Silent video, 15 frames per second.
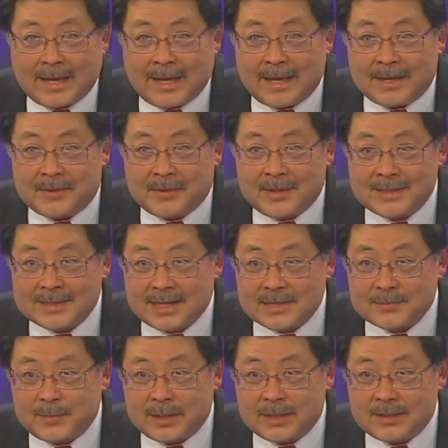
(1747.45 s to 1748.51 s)
and this
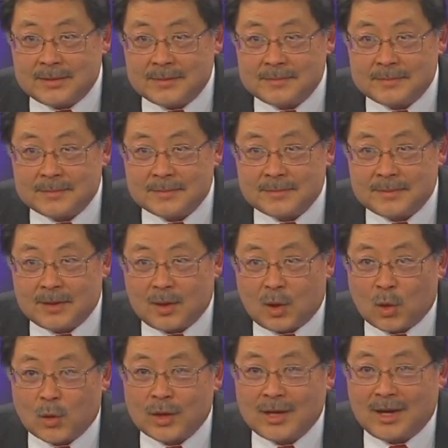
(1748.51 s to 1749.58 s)
has been
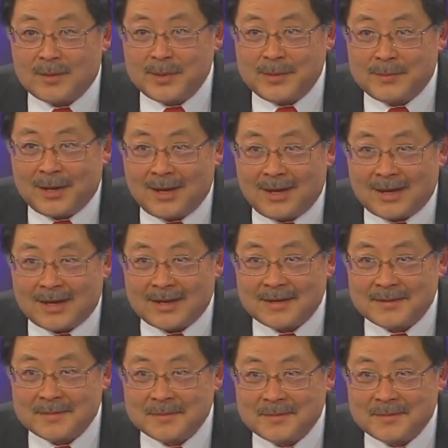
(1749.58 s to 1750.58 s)
Origami Pie.